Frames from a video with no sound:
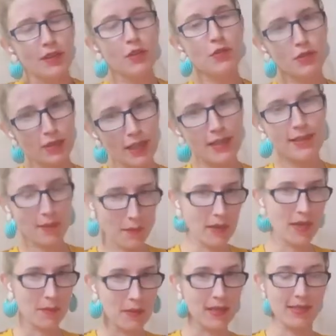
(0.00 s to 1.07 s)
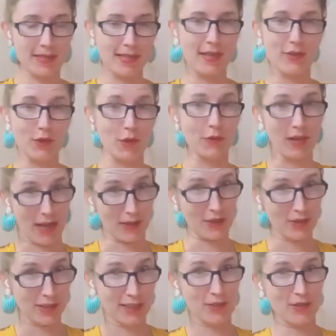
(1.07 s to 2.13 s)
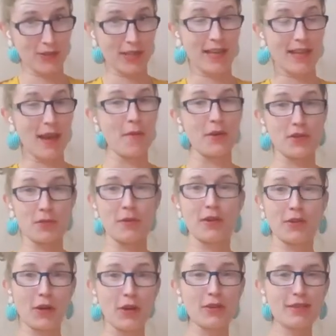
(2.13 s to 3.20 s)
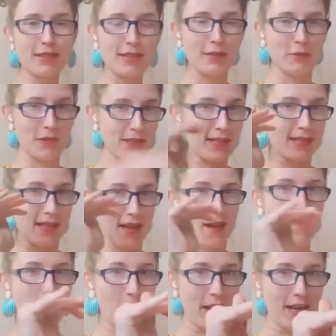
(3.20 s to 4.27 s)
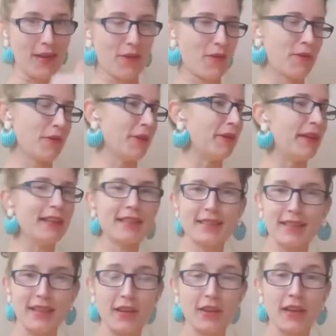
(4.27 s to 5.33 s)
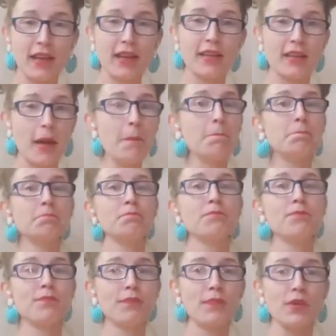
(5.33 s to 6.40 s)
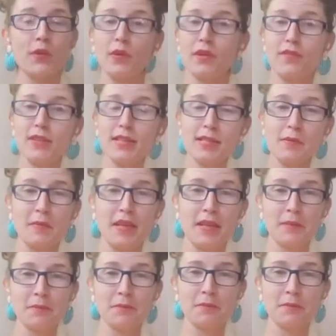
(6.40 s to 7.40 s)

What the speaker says: Usually ends up being because they don't actually understand that much about cults. And once they wade through it, they're like, yep, you convinced me.